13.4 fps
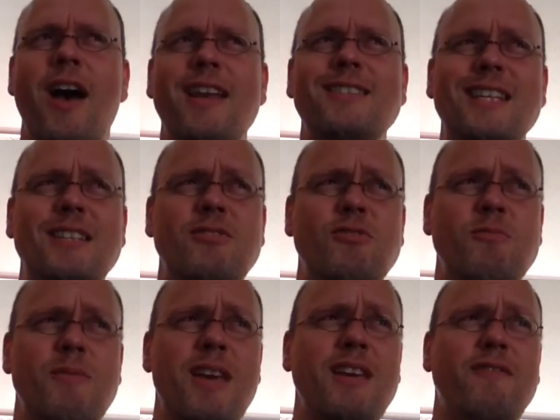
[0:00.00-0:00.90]
I tend to
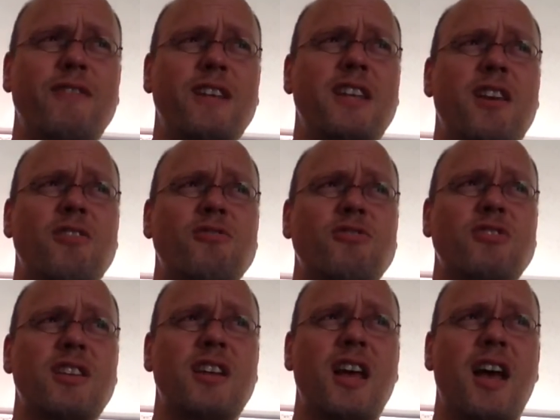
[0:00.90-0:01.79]
make videos
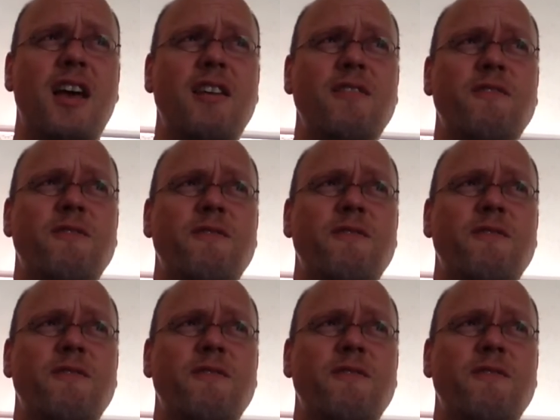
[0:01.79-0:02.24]
that I